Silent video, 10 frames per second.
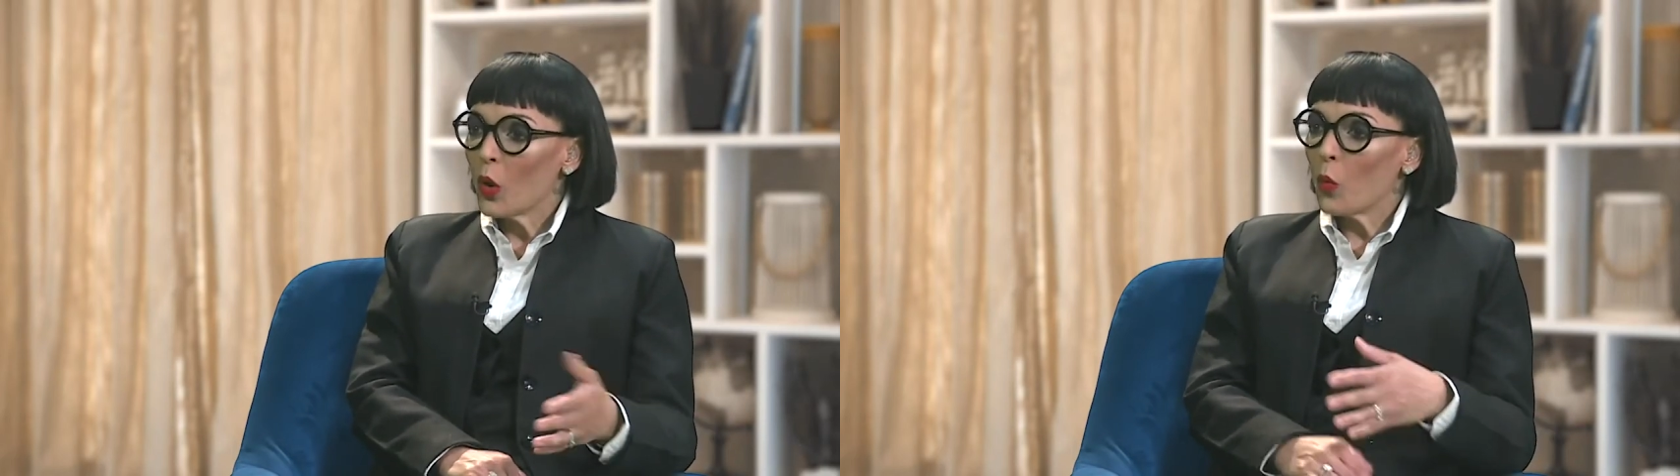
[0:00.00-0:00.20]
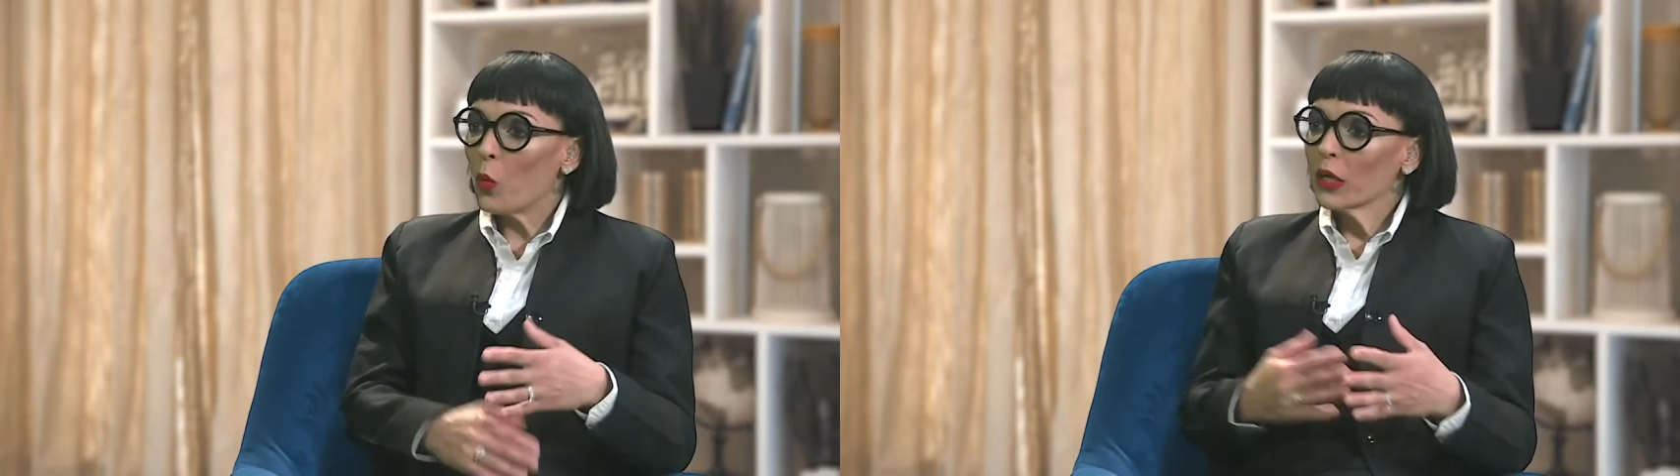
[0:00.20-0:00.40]

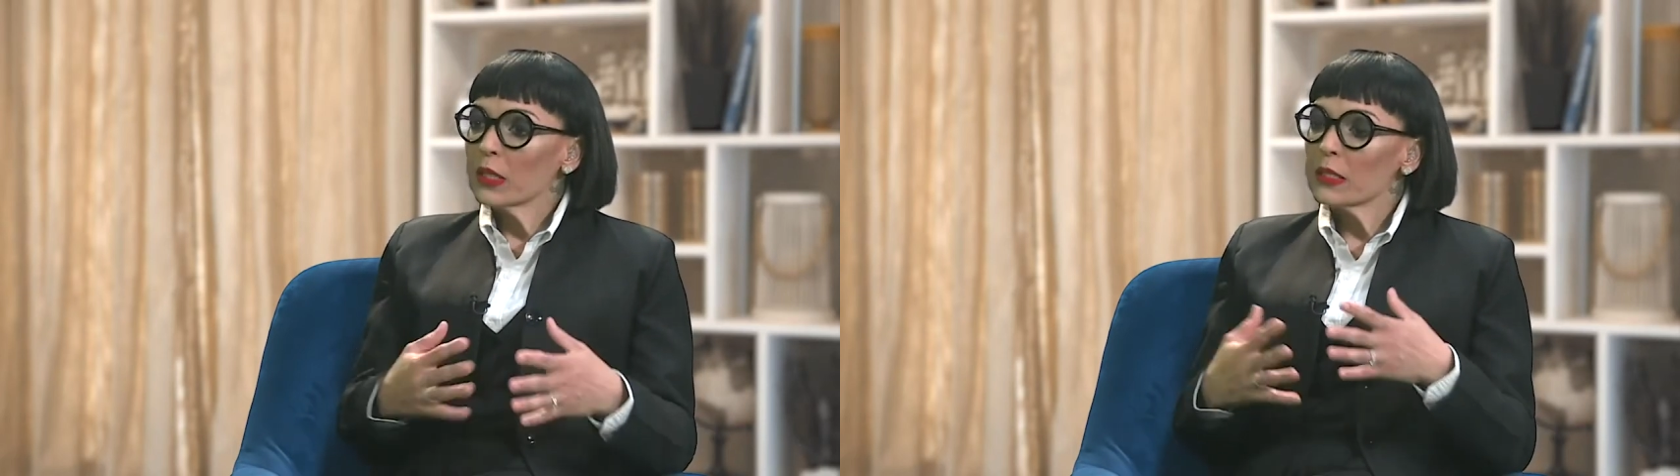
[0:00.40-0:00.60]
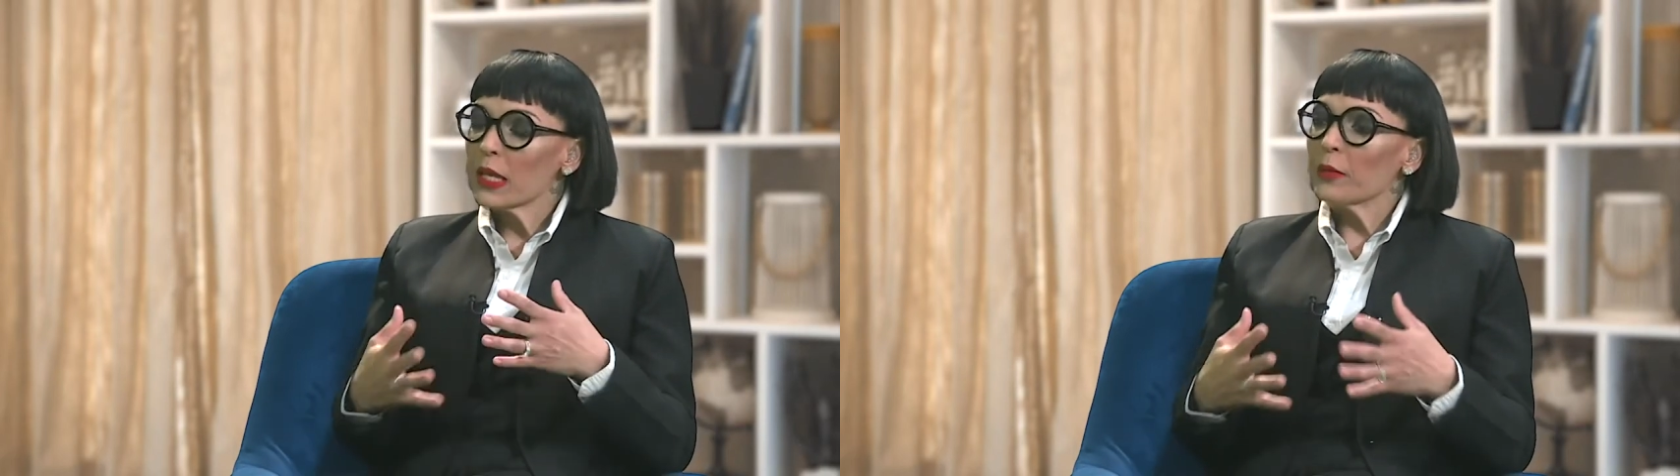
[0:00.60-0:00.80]
What
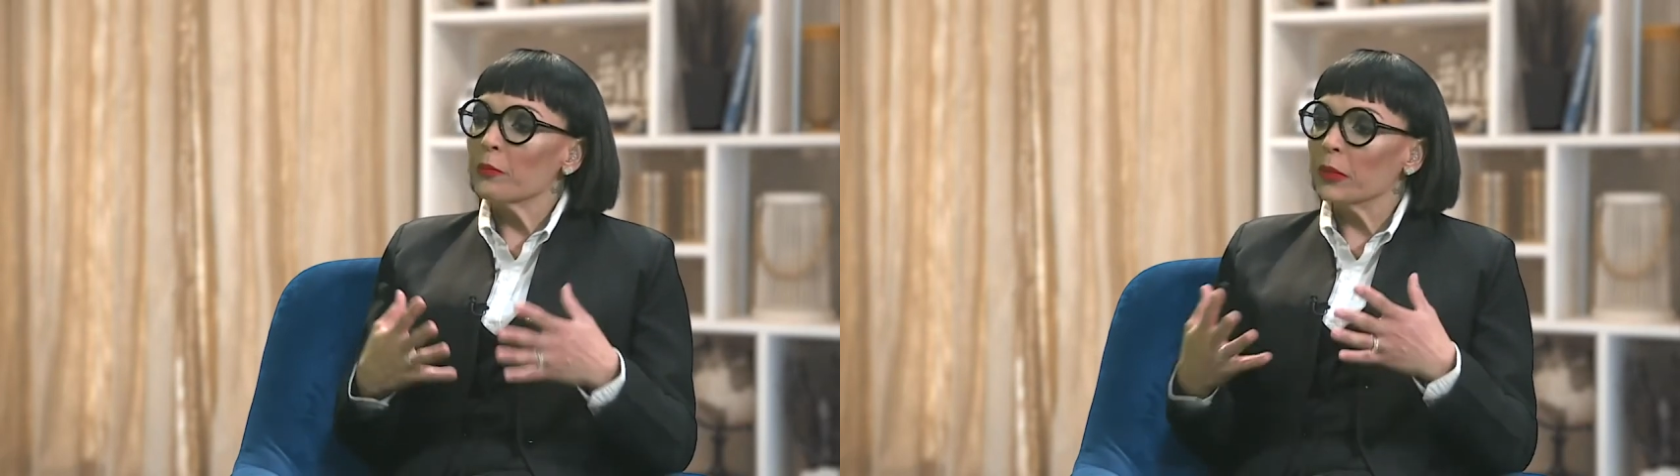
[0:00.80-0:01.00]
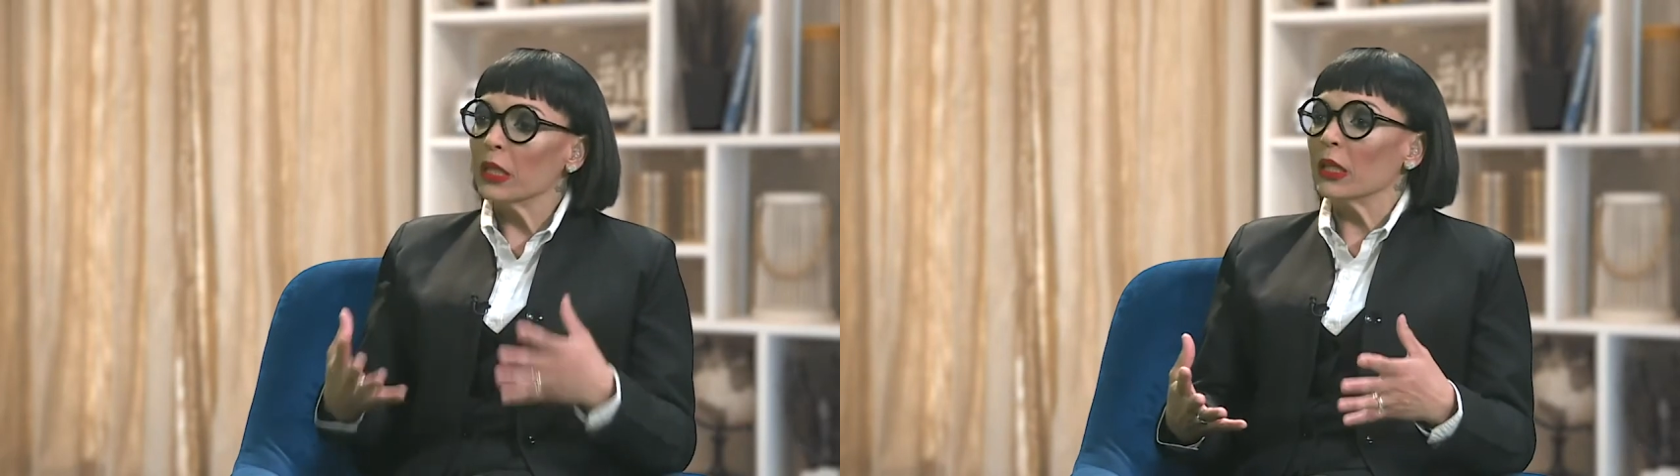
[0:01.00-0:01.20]
does that
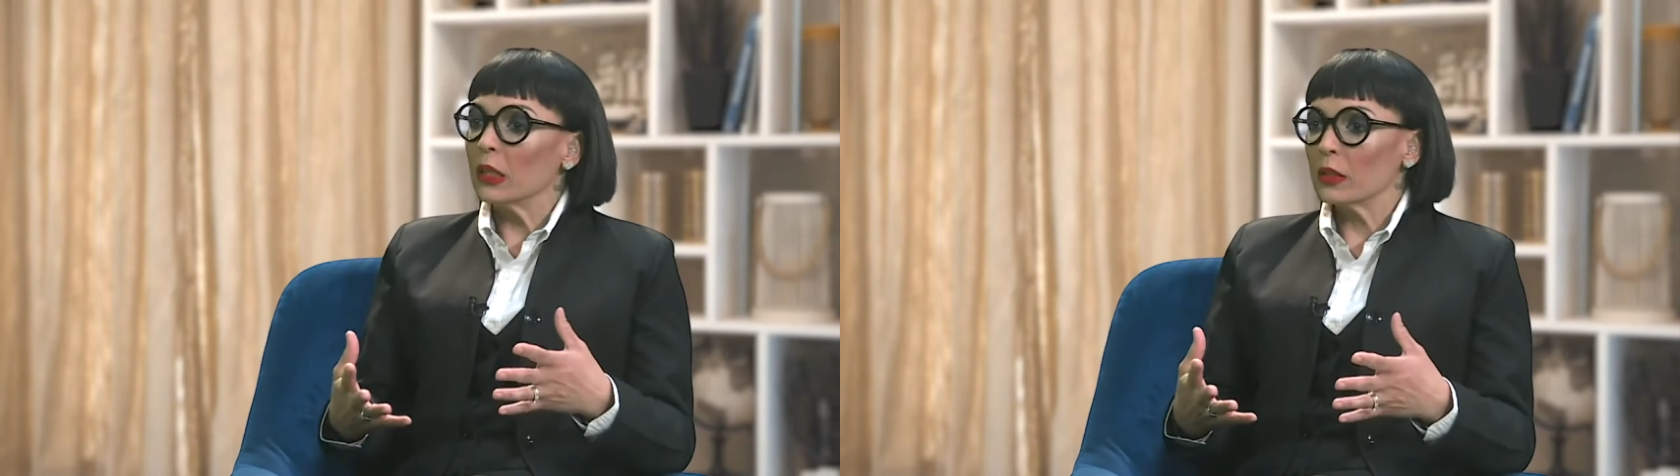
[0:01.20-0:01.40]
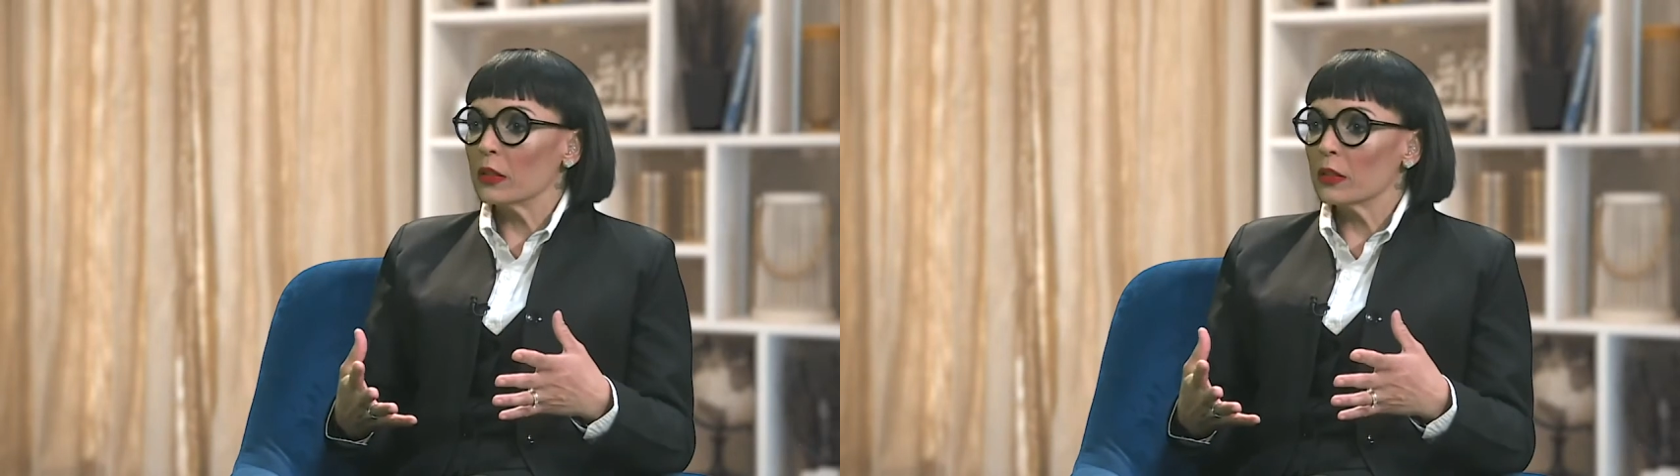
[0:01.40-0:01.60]

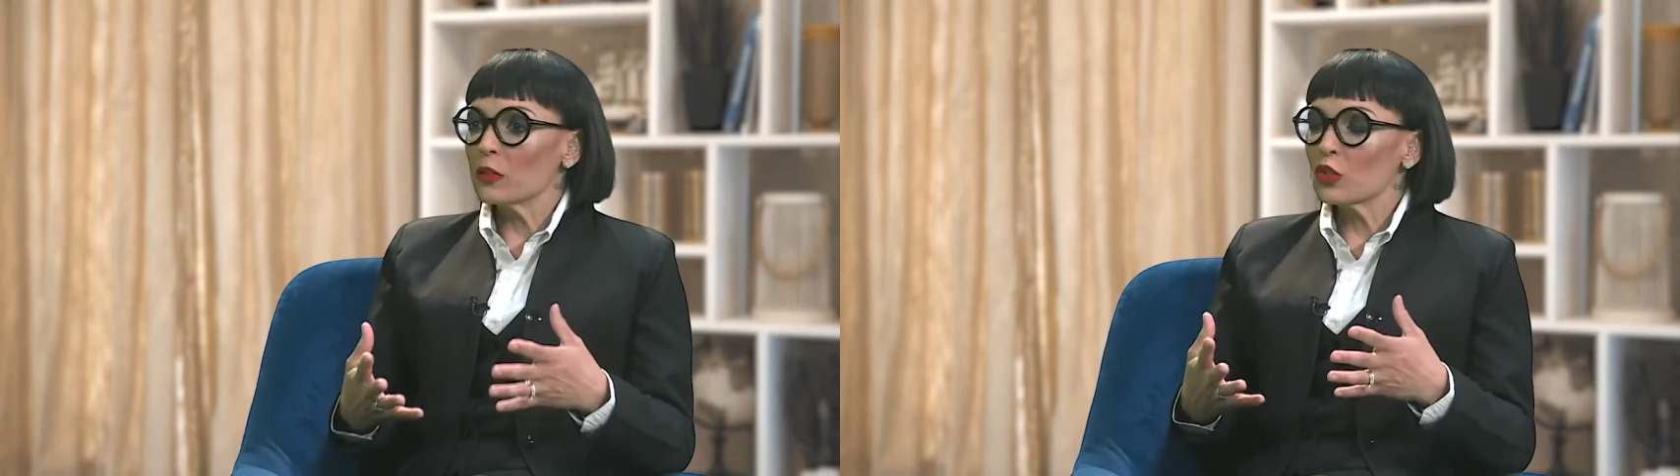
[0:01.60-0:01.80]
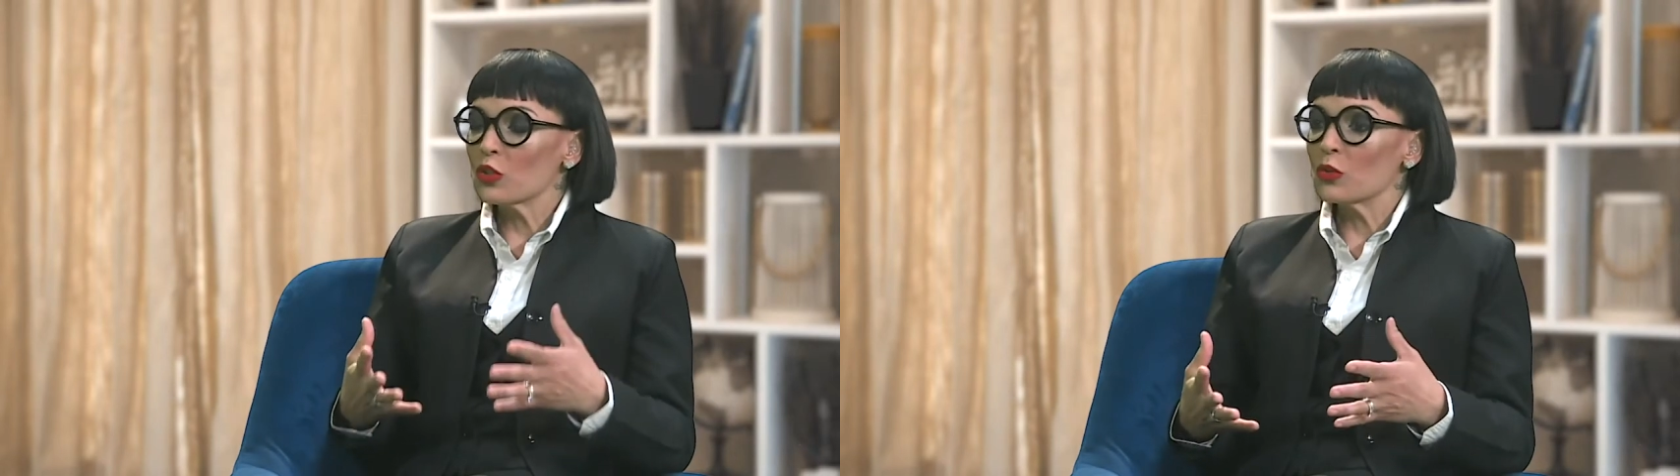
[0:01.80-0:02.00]
mean
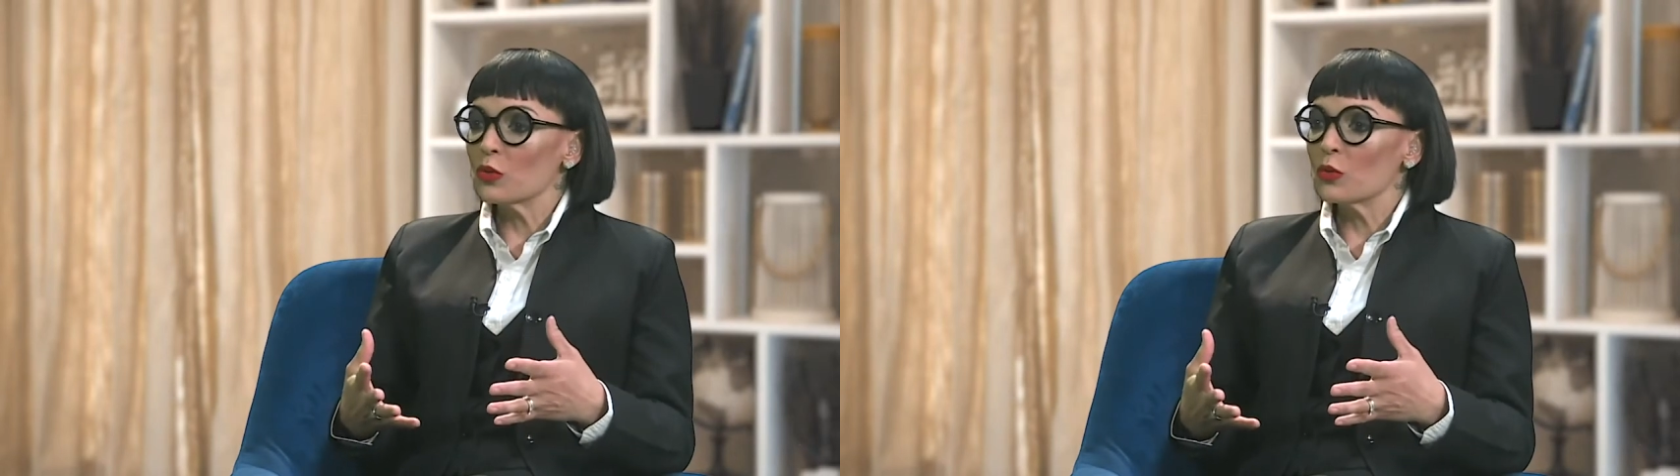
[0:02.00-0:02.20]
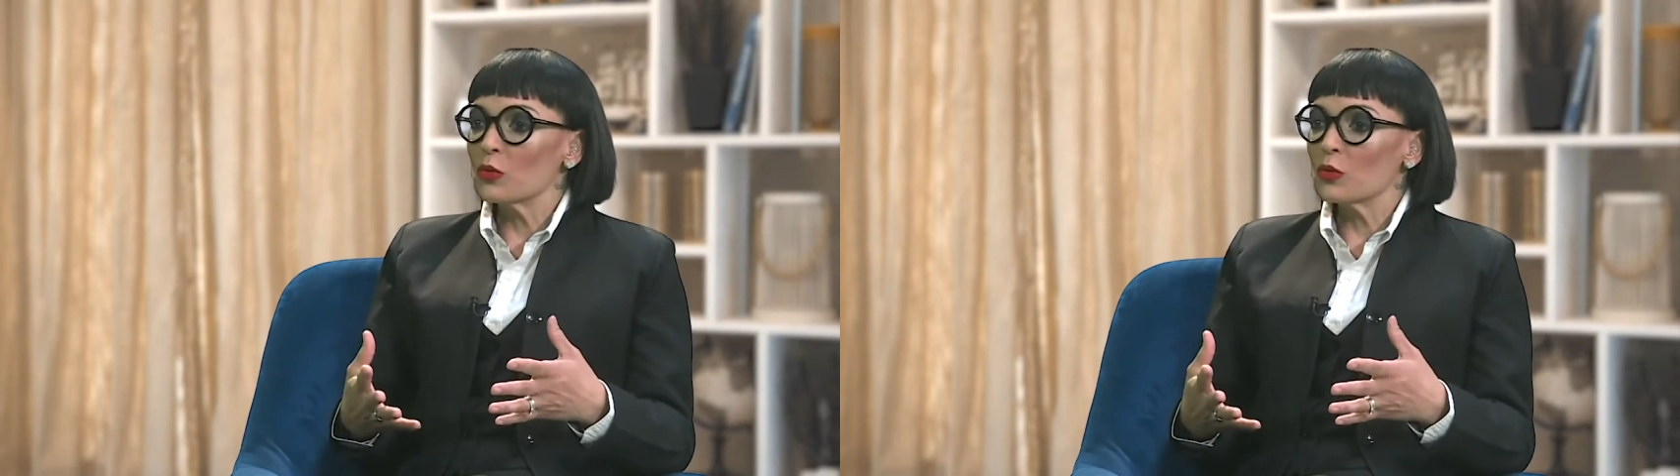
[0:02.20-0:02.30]
to